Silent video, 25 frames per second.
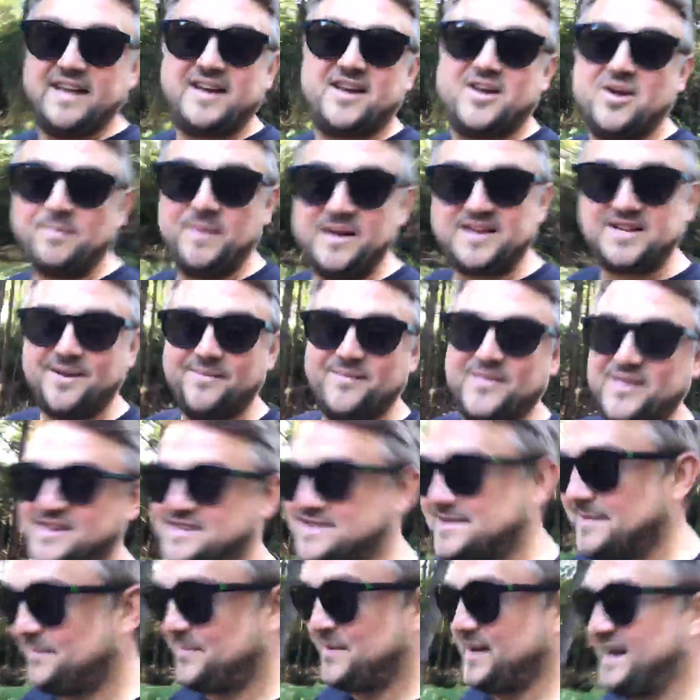could be something
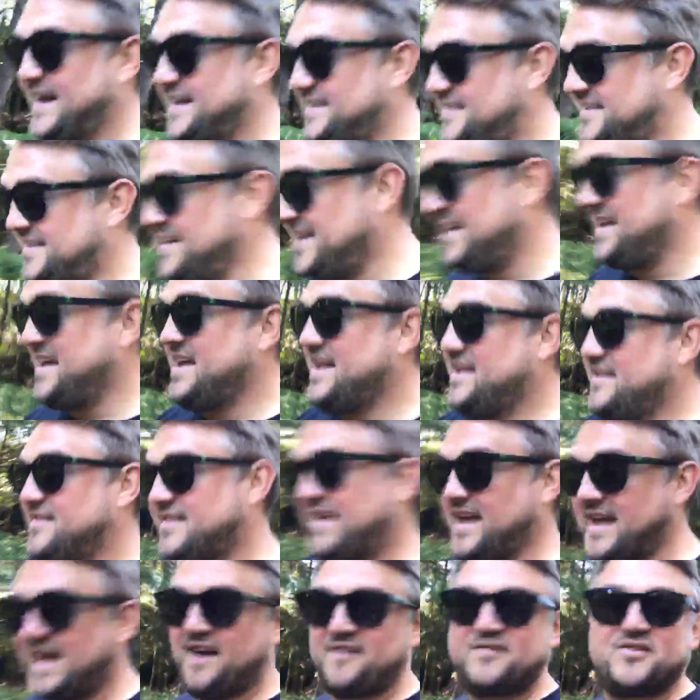simple as
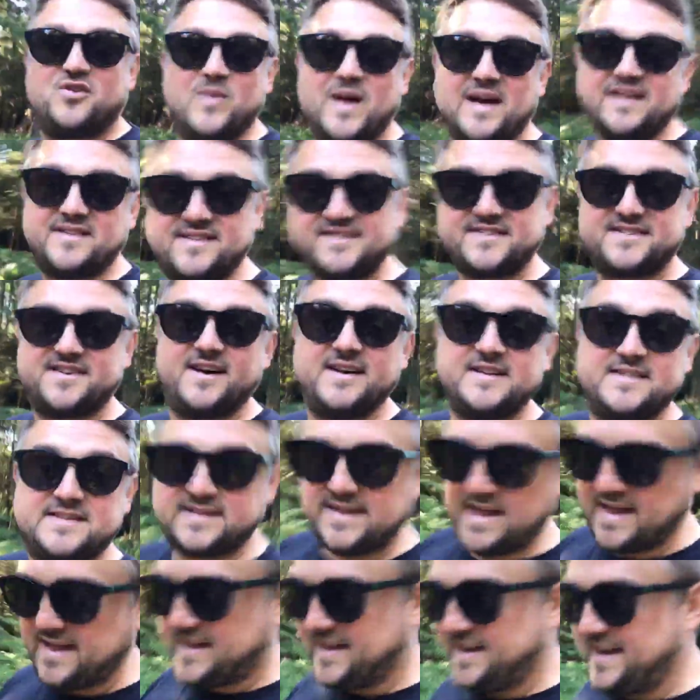they have to exercise so
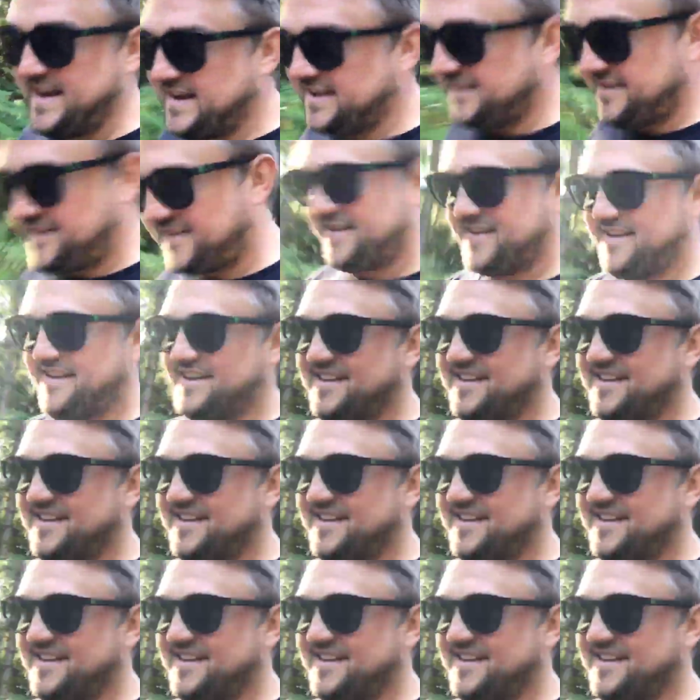they can eat.